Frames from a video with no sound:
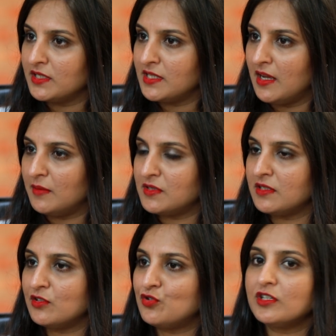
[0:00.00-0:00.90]
exams
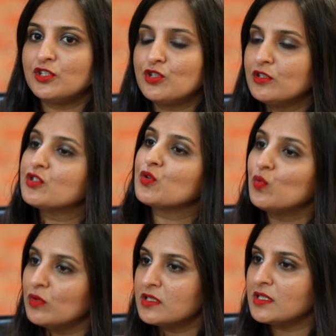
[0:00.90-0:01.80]
and the traditional
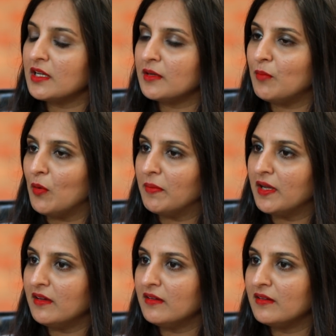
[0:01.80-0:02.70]
schools in Bombay?